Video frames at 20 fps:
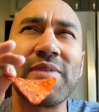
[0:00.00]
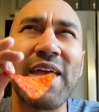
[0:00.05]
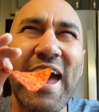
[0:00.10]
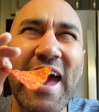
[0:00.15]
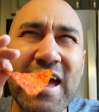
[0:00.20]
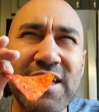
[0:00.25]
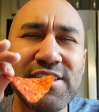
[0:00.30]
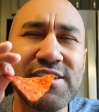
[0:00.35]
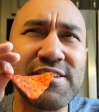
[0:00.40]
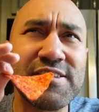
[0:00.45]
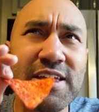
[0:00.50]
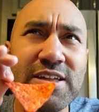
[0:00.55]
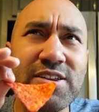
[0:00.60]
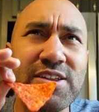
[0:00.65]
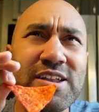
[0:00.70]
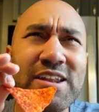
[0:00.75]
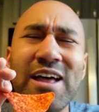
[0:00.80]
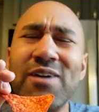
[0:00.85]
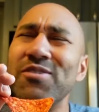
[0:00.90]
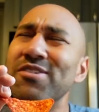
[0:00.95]
as it settled
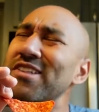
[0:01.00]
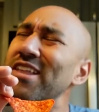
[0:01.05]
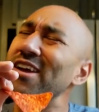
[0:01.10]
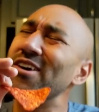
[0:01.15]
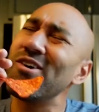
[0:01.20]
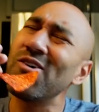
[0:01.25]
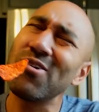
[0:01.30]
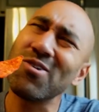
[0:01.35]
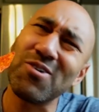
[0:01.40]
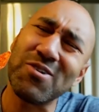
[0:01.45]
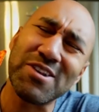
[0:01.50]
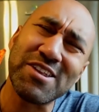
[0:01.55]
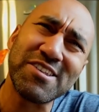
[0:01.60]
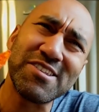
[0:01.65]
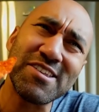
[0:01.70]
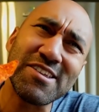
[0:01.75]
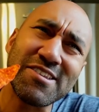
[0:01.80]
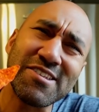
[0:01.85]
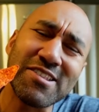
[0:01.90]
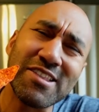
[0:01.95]
in, I was like, hold on, is
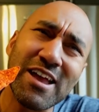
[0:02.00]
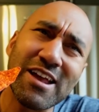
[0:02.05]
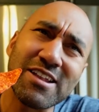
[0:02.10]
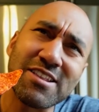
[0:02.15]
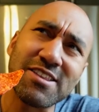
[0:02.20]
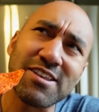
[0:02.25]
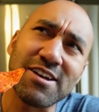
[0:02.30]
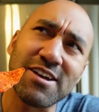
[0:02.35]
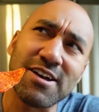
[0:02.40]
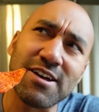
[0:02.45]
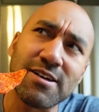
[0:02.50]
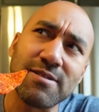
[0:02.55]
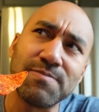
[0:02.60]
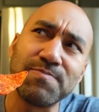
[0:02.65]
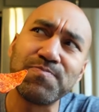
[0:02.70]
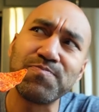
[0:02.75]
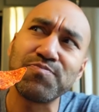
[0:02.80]
this like the